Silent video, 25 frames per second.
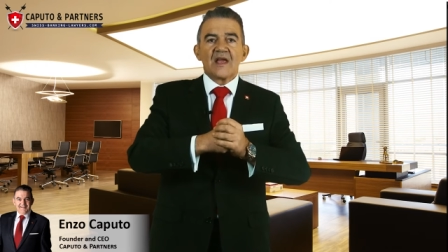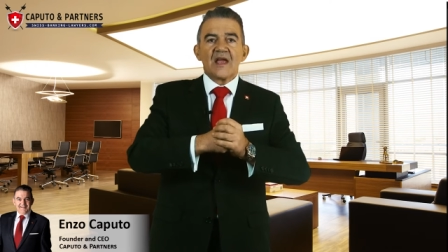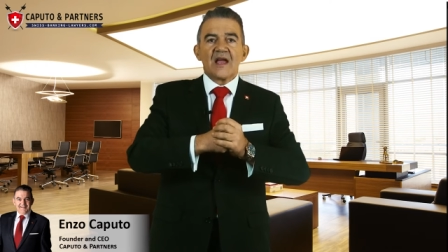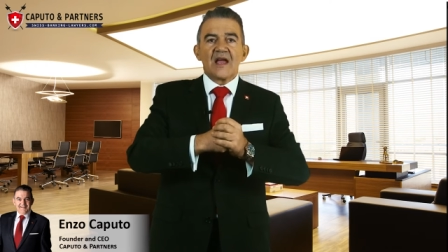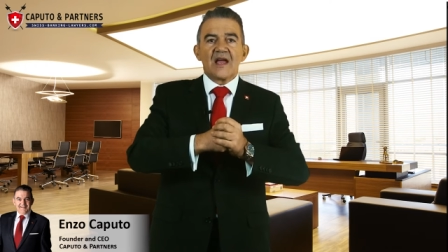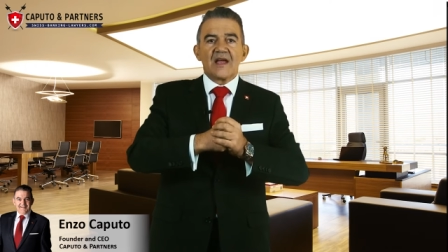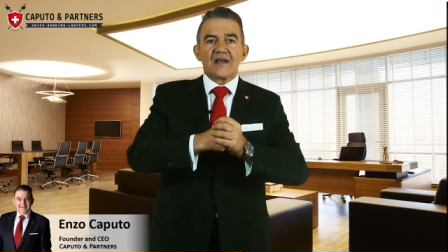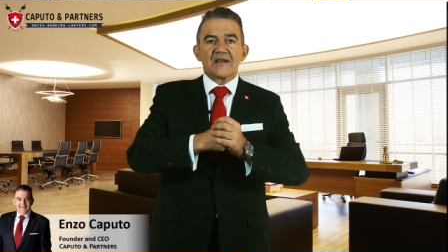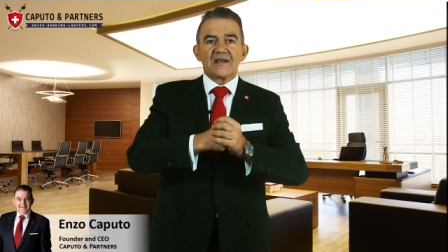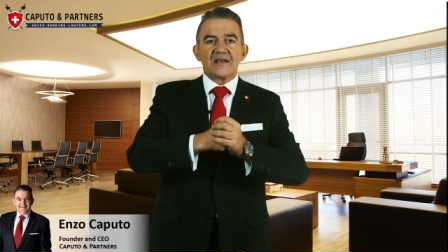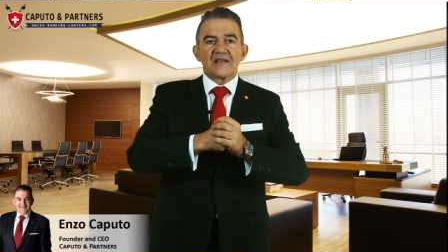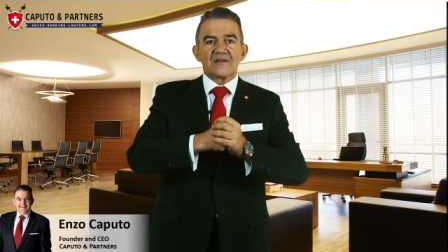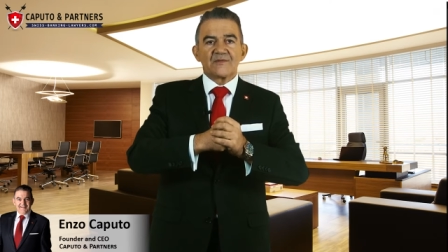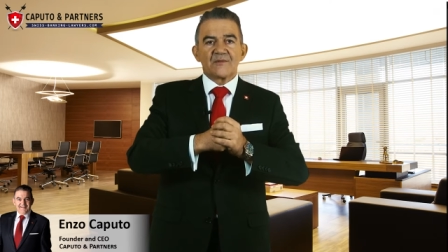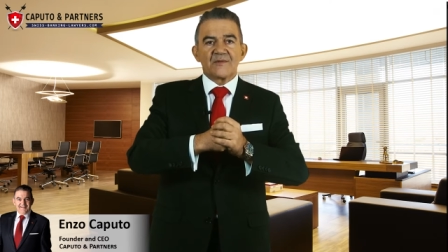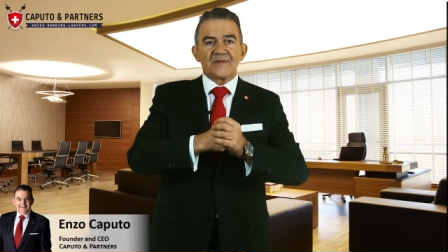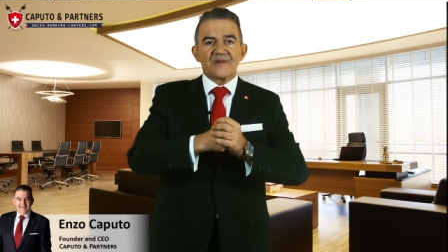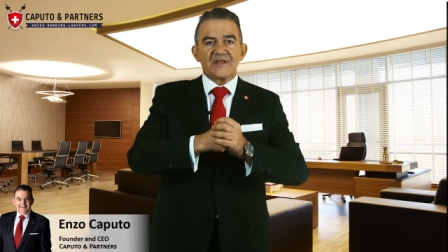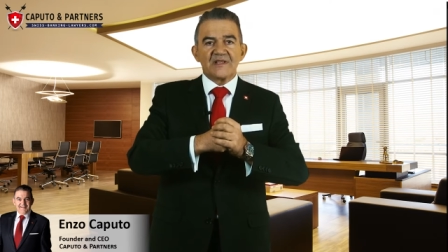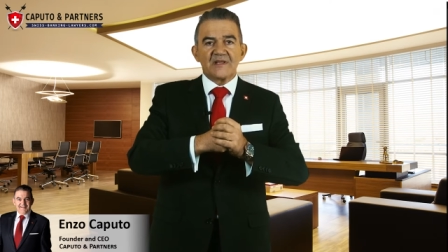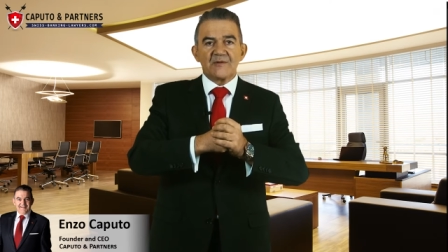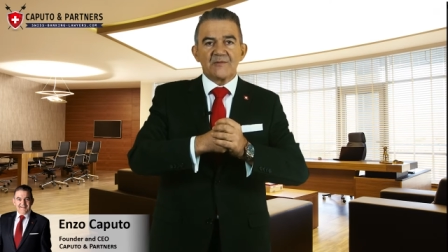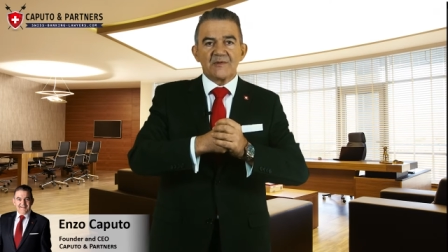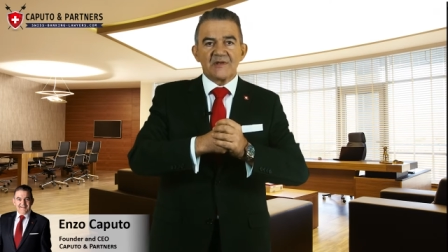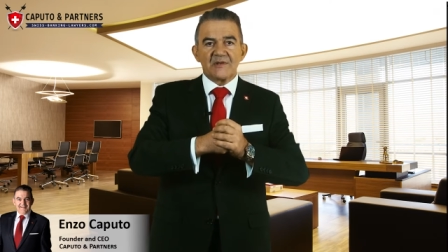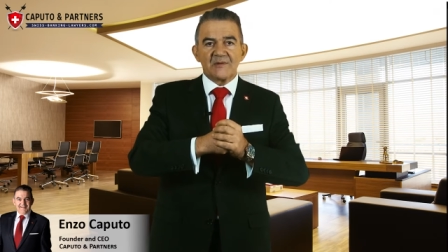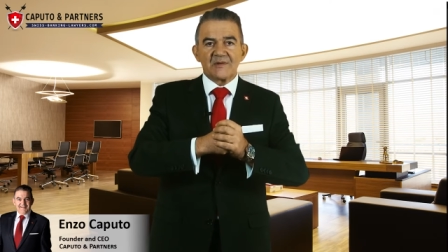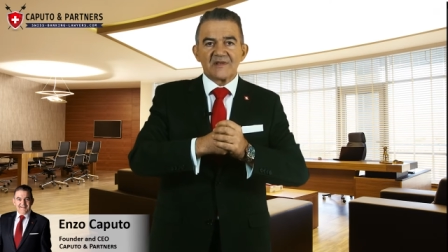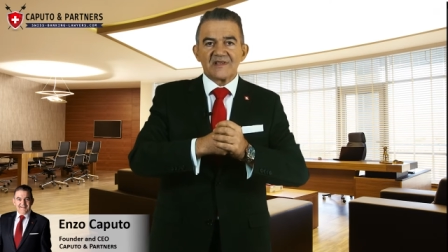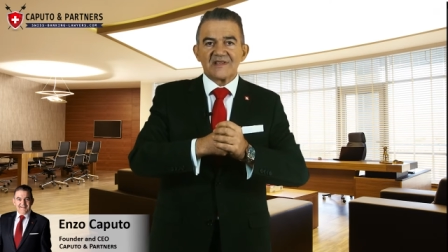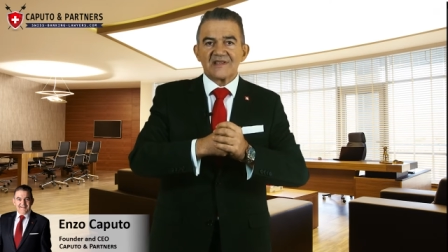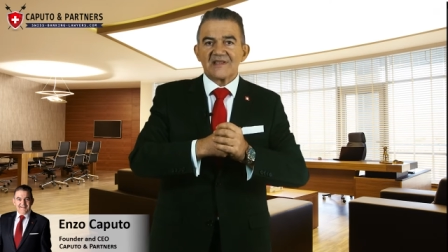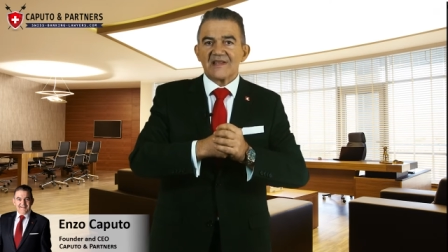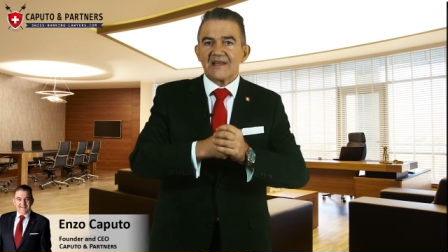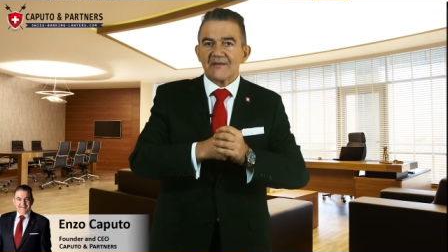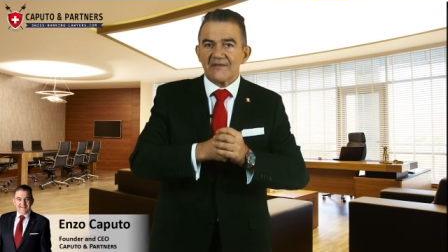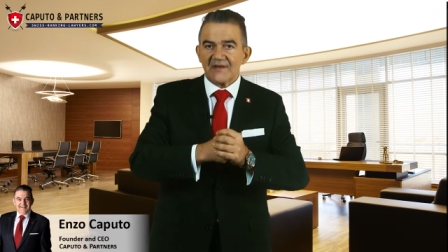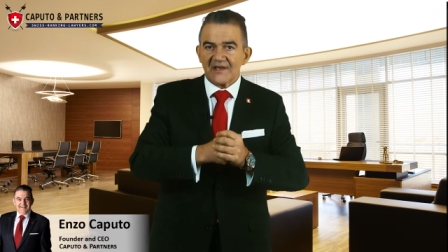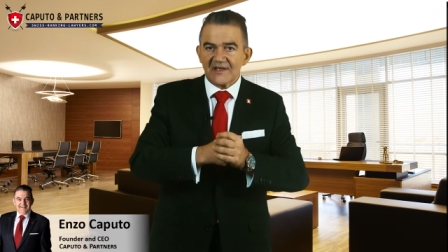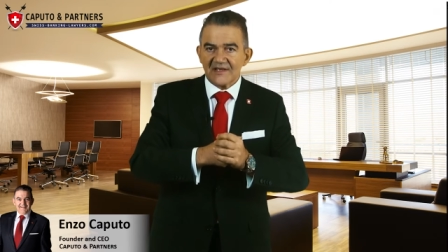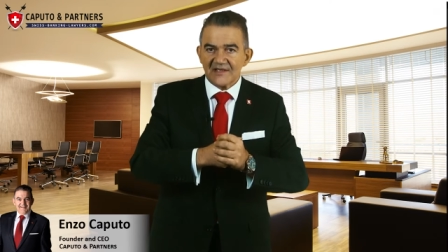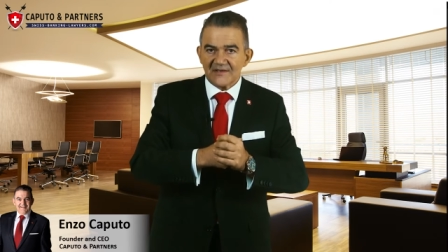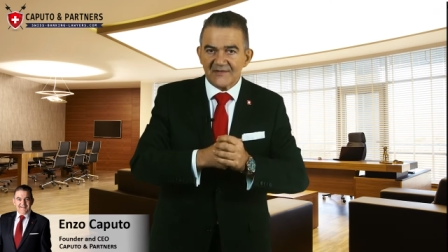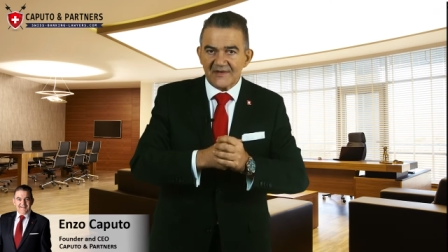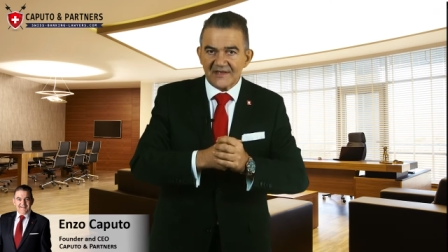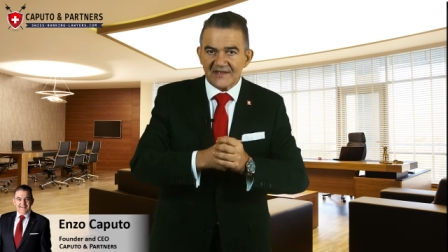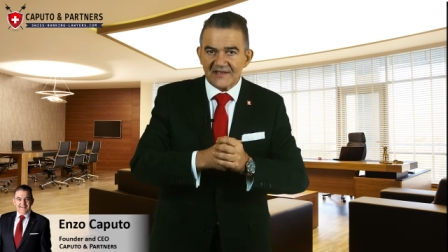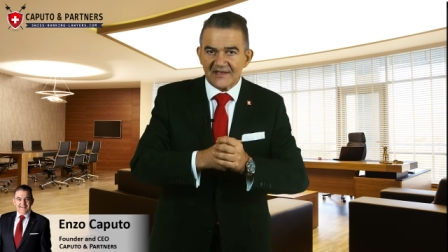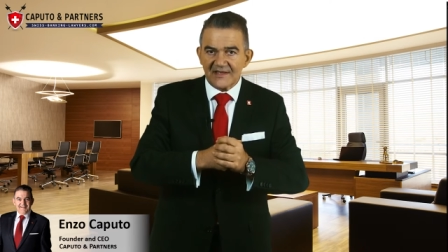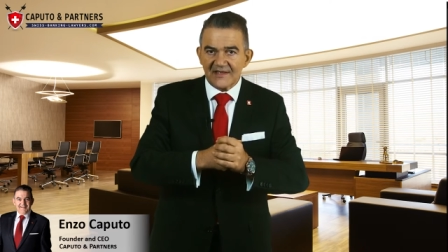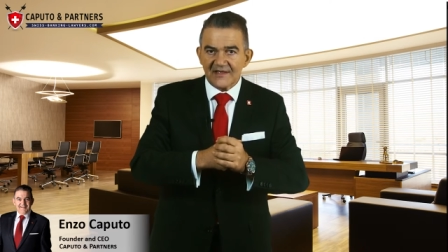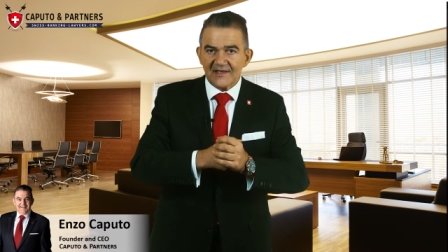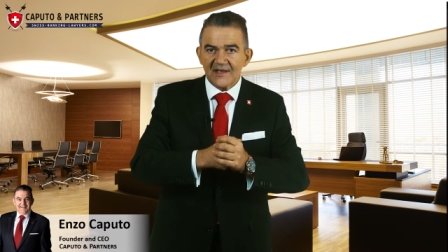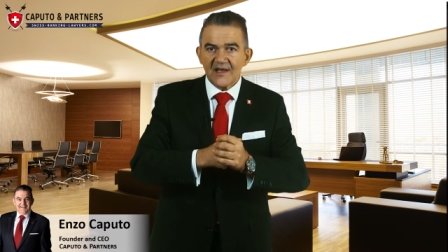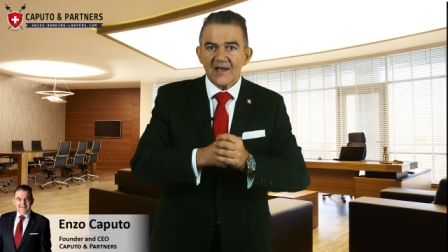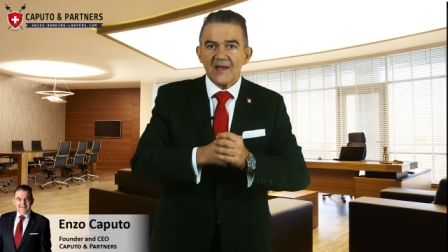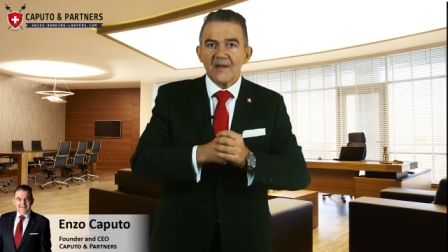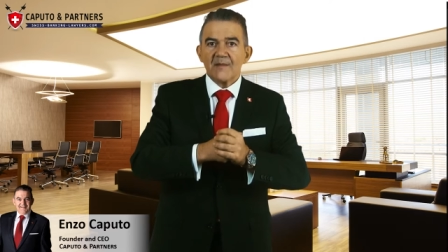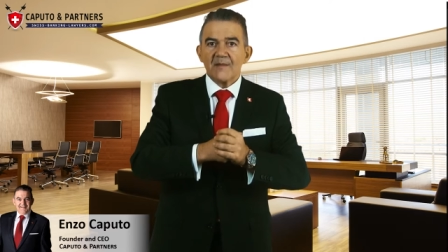high net worth individuals living in Switzerland